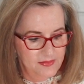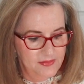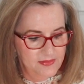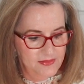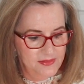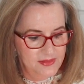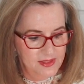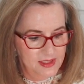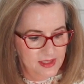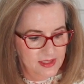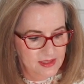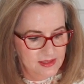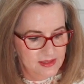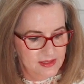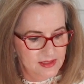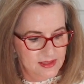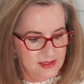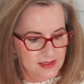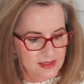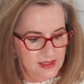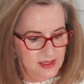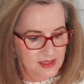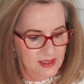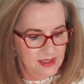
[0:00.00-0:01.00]

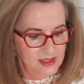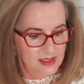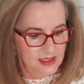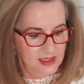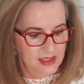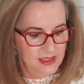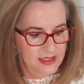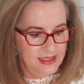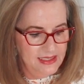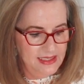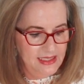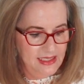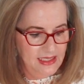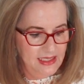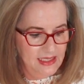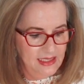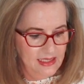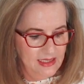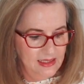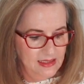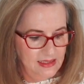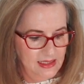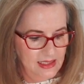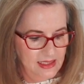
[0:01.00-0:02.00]
This
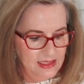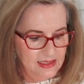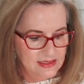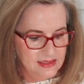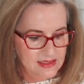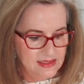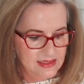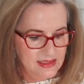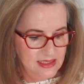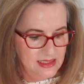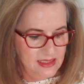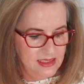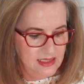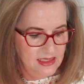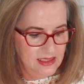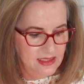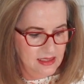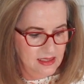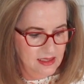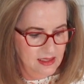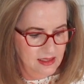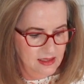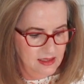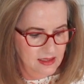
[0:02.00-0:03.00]
again is
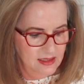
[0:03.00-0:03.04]
the,